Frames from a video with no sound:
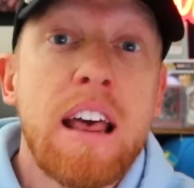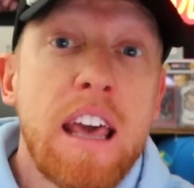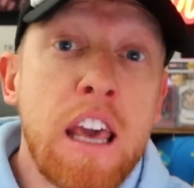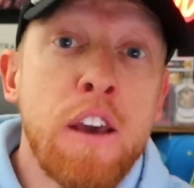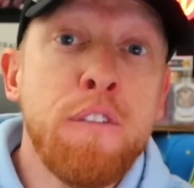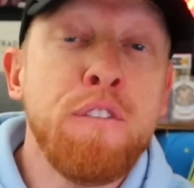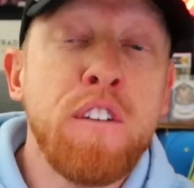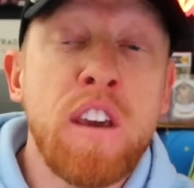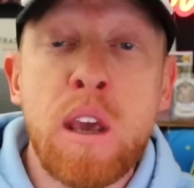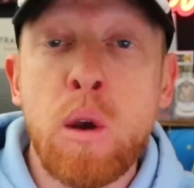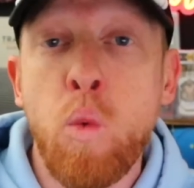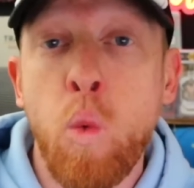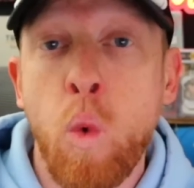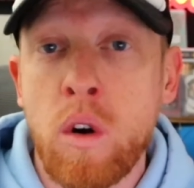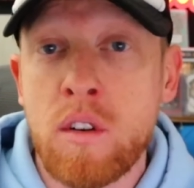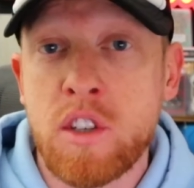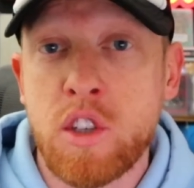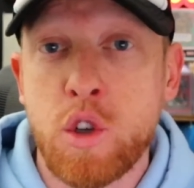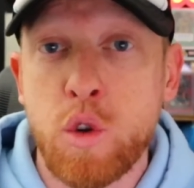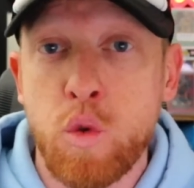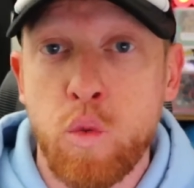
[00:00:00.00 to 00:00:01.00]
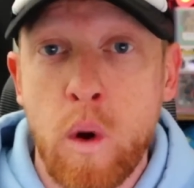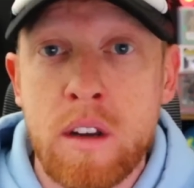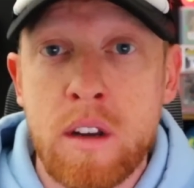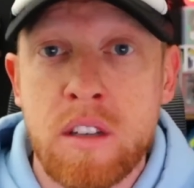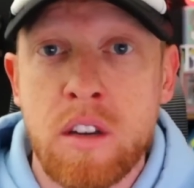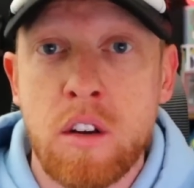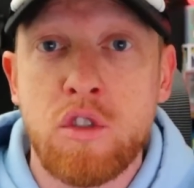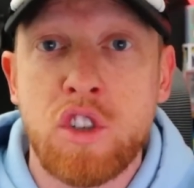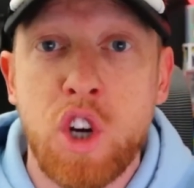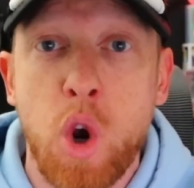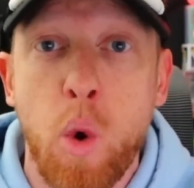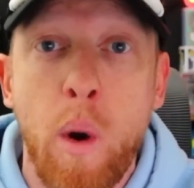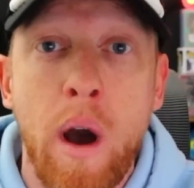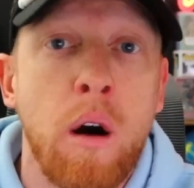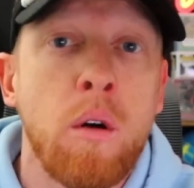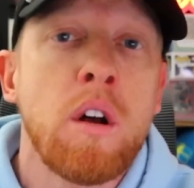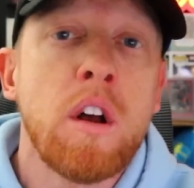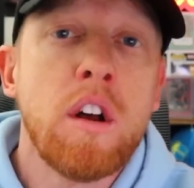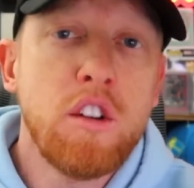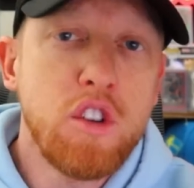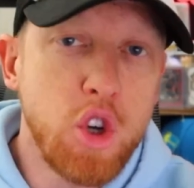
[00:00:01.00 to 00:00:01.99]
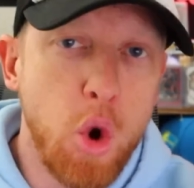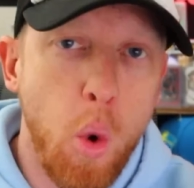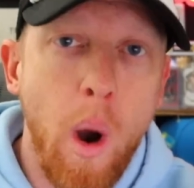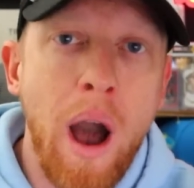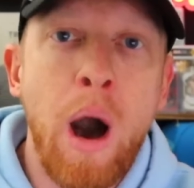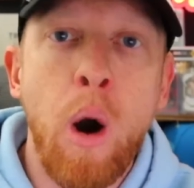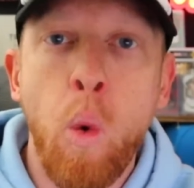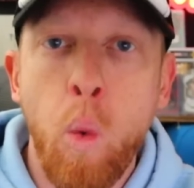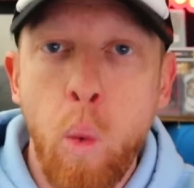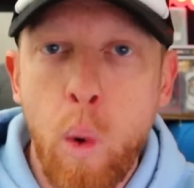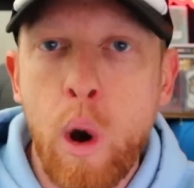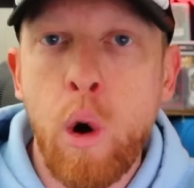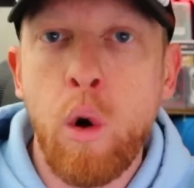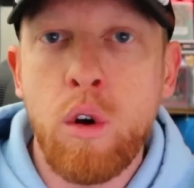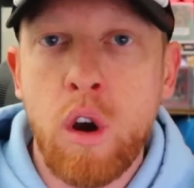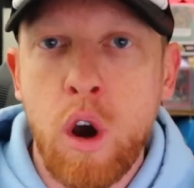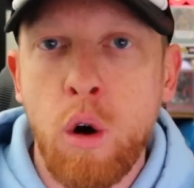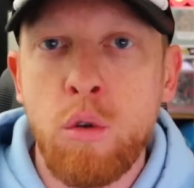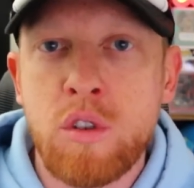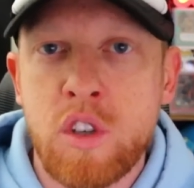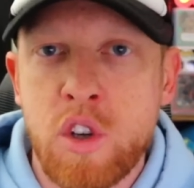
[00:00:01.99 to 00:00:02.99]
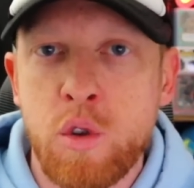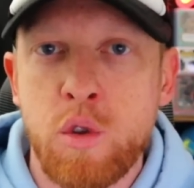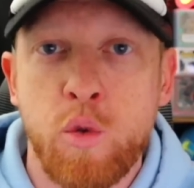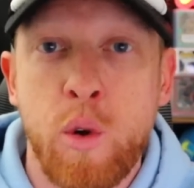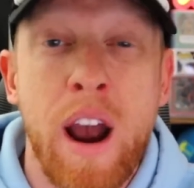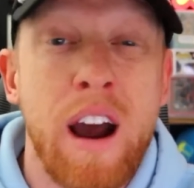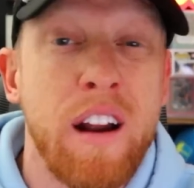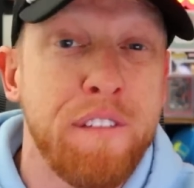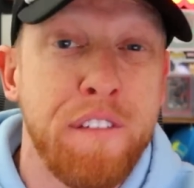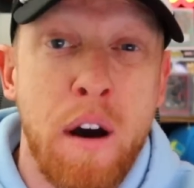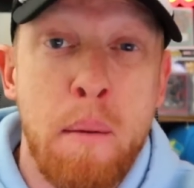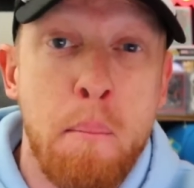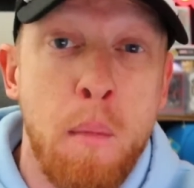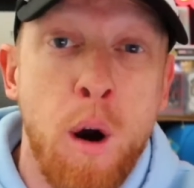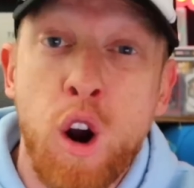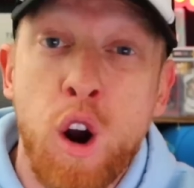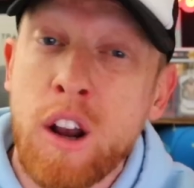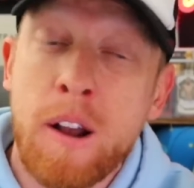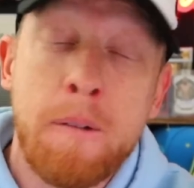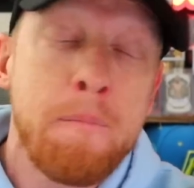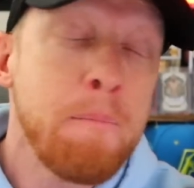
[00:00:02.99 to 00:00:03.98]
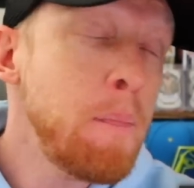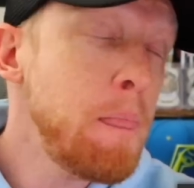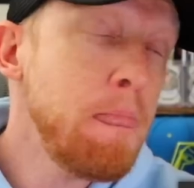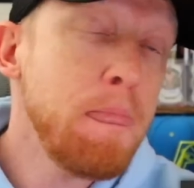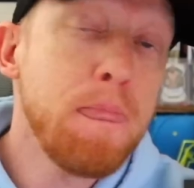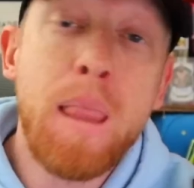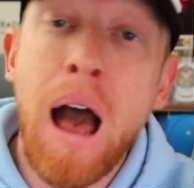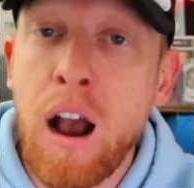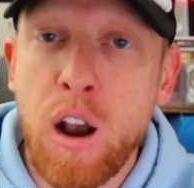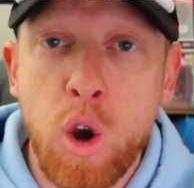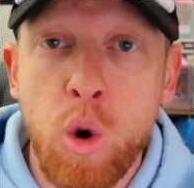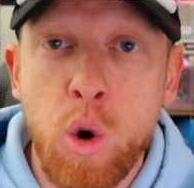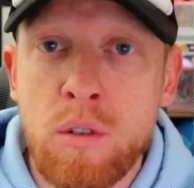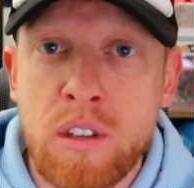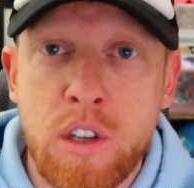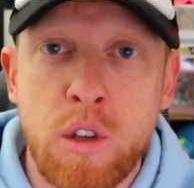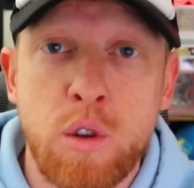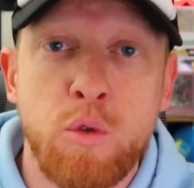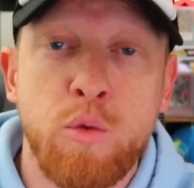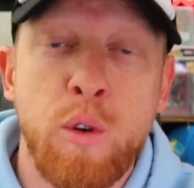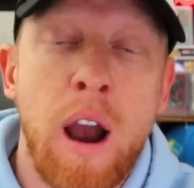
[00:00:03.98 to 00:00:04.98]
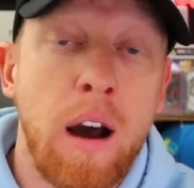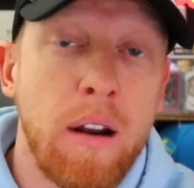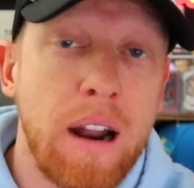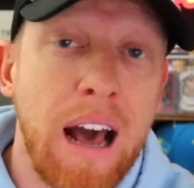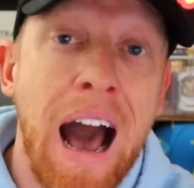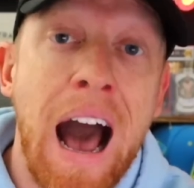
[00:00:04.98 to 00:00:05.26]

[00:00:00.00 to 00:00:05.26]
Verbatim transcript: If he wants to wrestle Joel, Joel will go to the ground. If I'm Mark, not going to the ground.